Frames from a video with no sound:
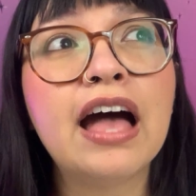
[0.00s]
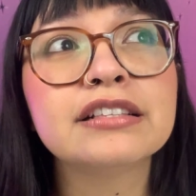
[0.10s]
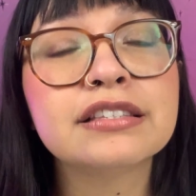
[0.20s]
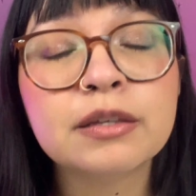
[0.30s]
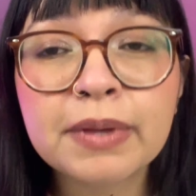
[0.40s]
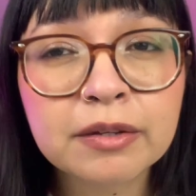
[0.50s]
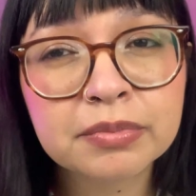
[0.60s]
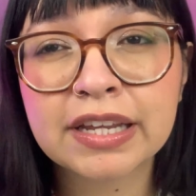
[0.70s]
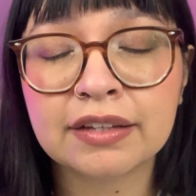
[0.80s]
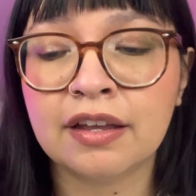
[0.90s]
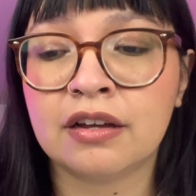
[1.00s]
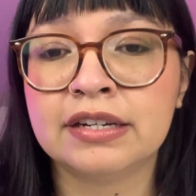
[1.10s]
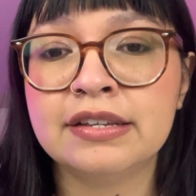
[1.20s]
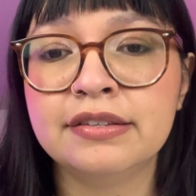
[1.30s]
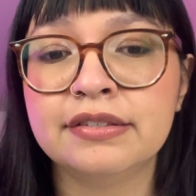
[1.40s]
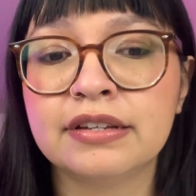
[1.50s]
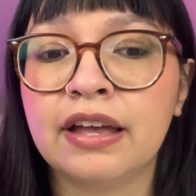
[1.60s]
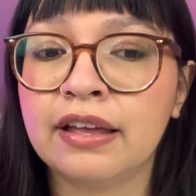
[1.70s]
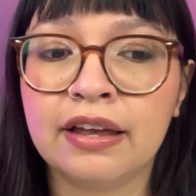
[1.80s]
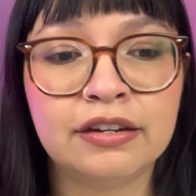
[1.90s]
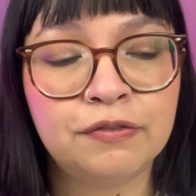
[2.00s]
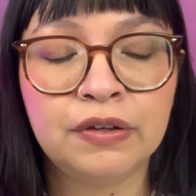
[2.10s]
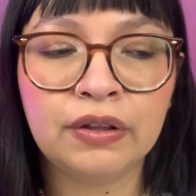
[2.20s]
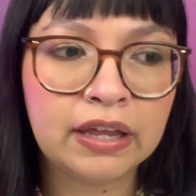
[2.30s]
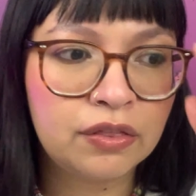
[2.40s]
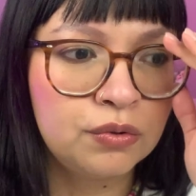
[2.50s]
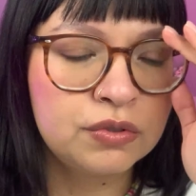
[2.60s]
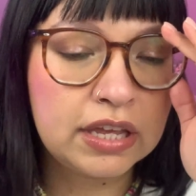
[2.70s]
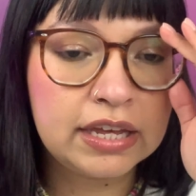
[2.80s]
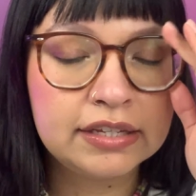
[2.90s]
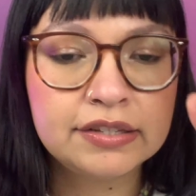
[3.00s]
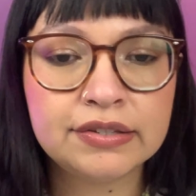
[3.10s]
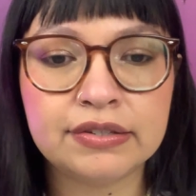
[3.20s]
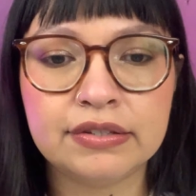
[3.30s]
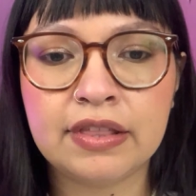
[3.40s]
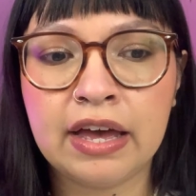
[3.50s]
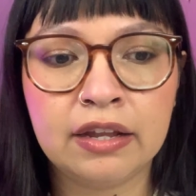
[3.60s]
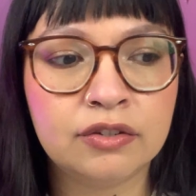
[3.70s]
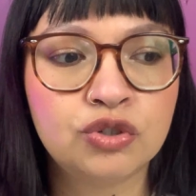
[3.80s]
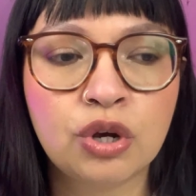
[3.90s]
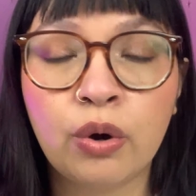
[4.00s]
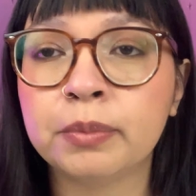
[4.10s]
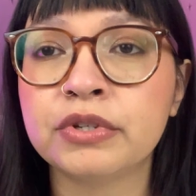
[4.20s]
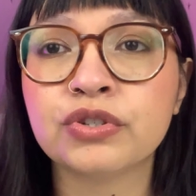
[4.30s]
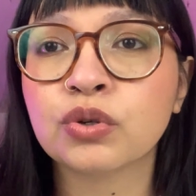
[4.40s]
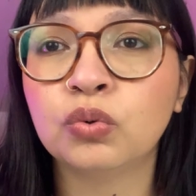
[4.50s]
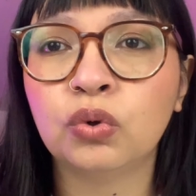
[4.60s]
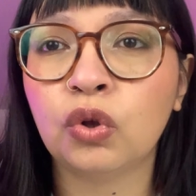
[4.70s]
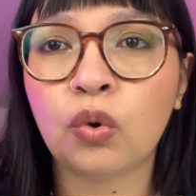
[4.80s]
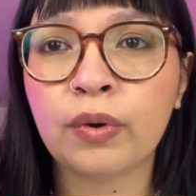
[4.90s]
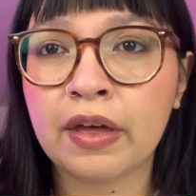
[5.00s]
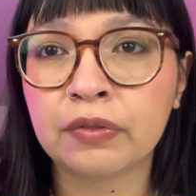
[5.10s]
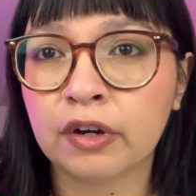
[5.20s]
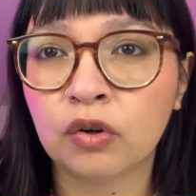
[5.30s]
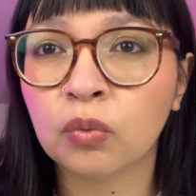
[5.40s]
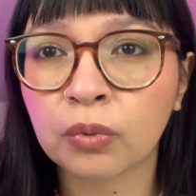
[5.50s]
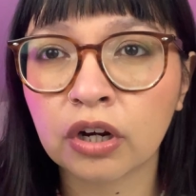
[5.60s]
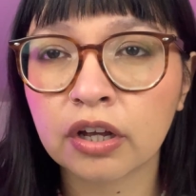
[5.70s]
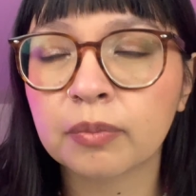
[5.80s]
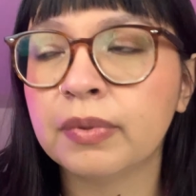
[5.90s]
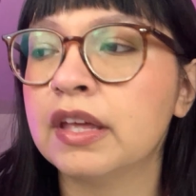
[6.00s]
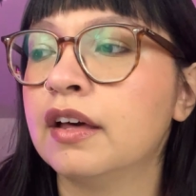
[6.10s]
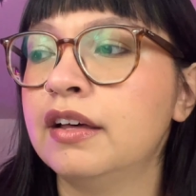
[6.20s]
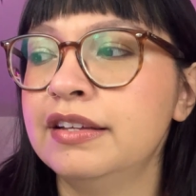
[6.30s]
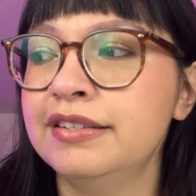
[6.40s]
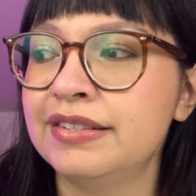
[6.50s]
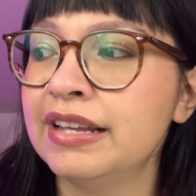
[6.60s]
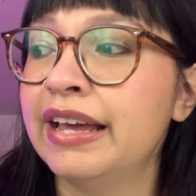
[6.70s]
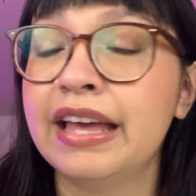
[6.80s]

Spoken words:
To be completely honest, I kind of feel like those kids that show up to school without their homework, because